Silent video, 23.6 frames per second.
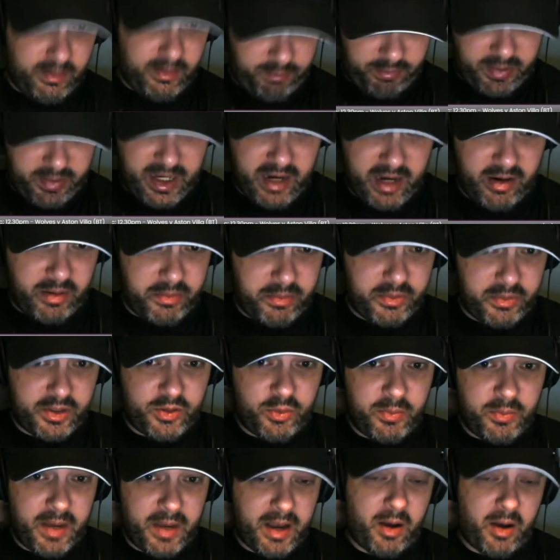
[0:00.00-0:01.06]
Pierre-Emerick
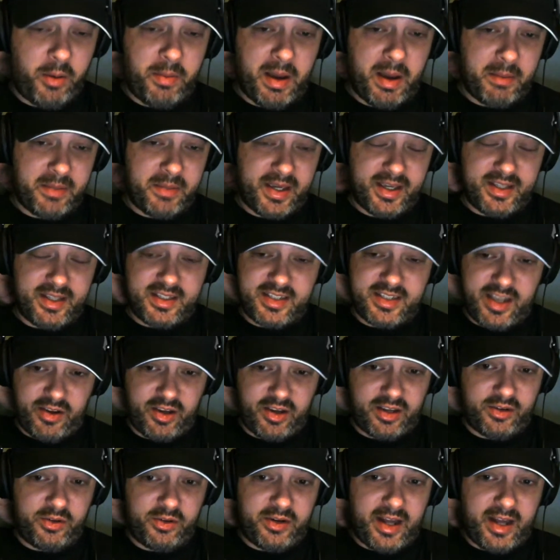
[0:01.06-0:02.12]
Aubameyang
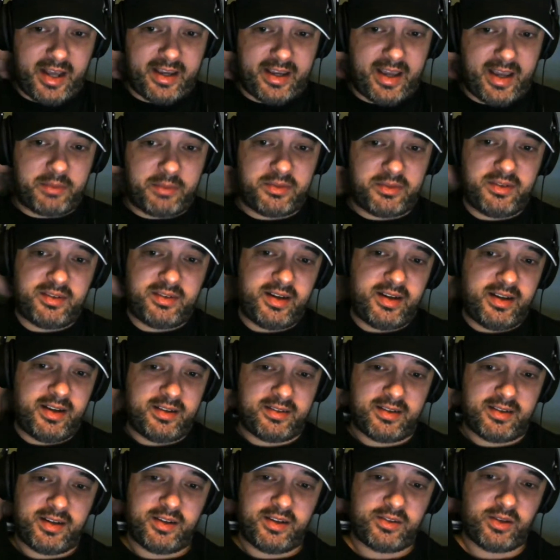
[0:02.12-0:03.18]
second on that captaincy
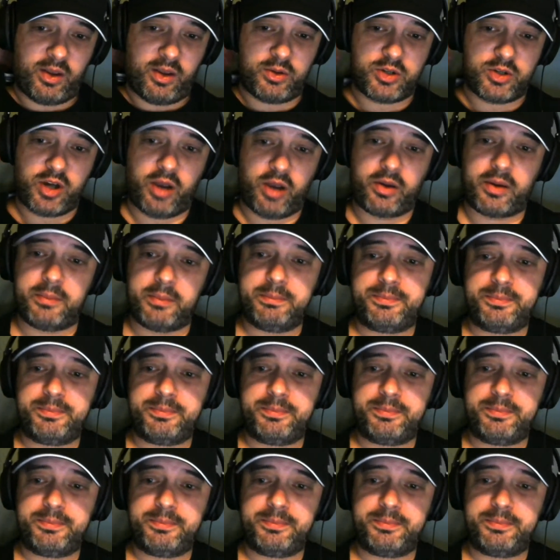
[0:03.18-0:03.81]
list, and it's no joke.